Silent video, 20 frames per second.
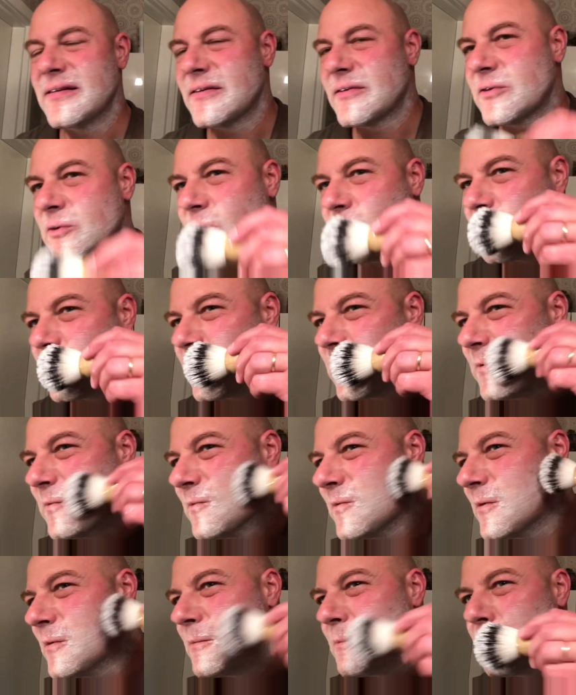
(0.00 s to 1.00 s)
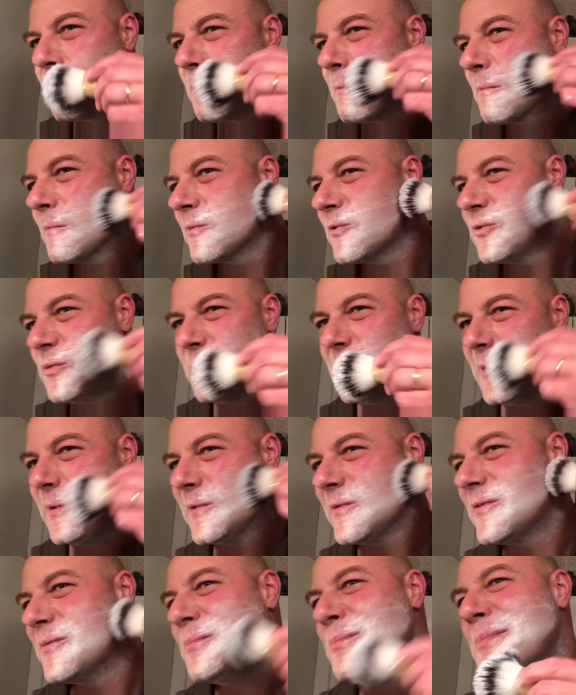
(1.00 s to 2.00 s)
sort of, to me
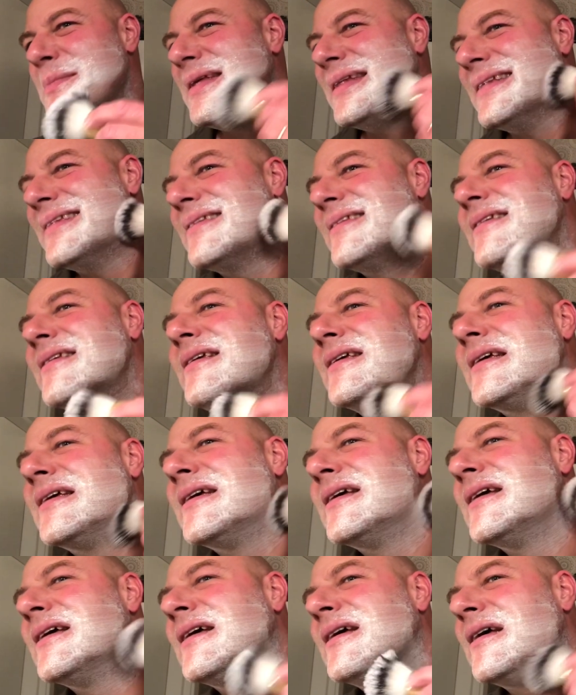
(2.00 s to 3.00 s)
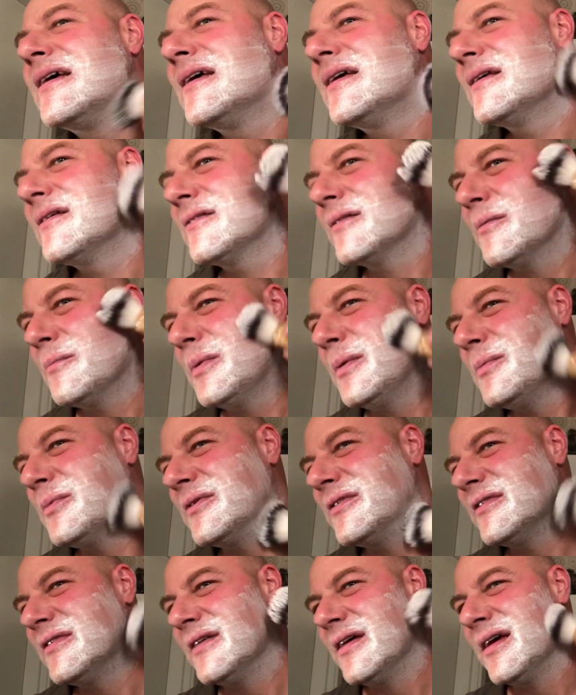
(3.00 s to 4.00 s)
it's mint. Some people
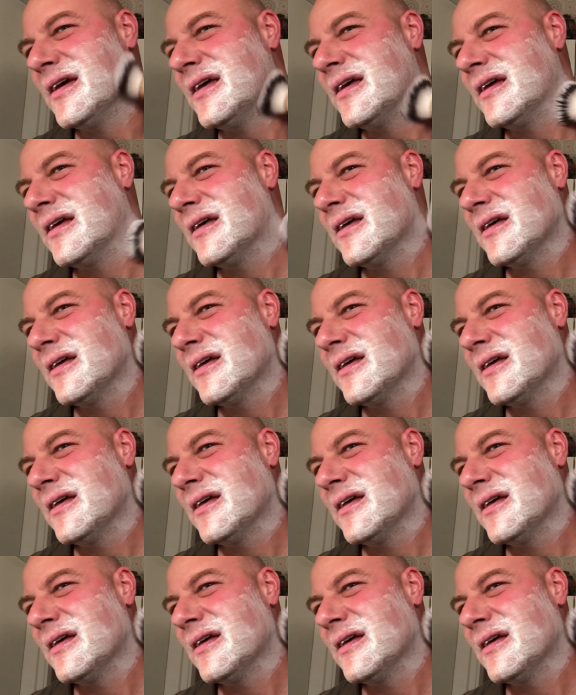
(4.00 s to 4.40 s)
say